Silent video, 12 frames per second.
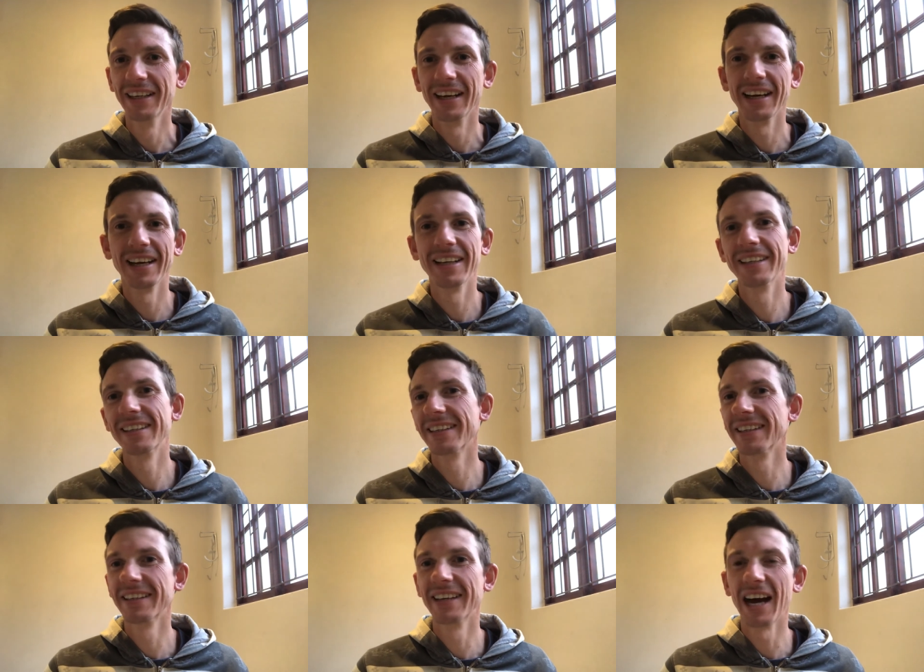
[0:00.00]
And
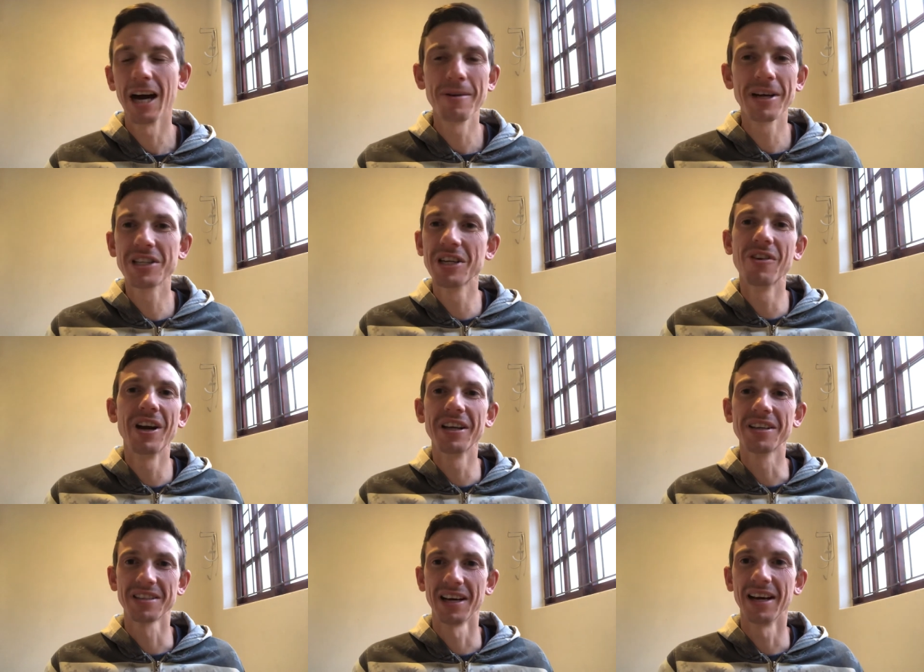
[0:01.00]
uh, I'm actually really
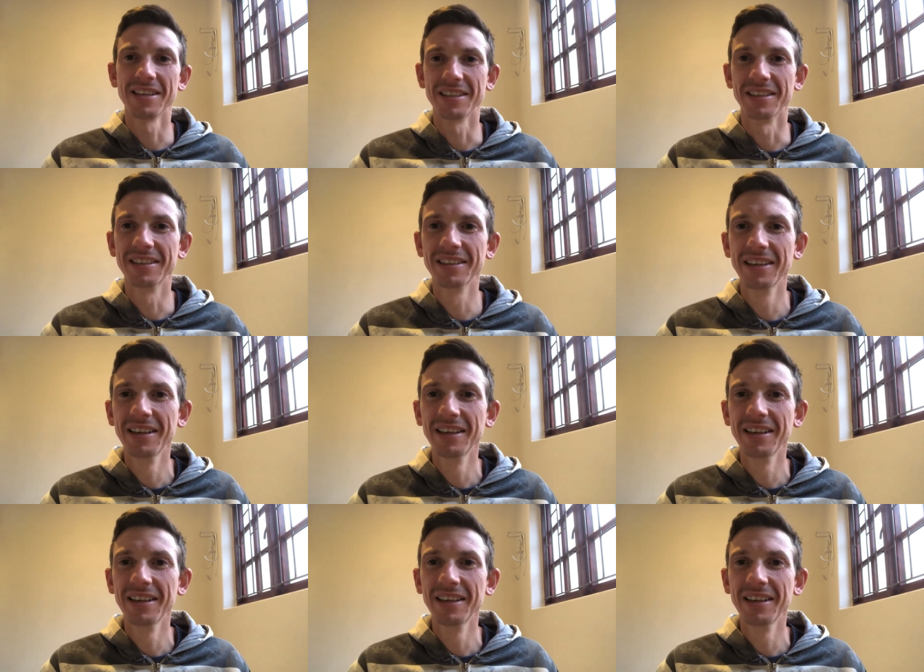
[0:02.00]
excited.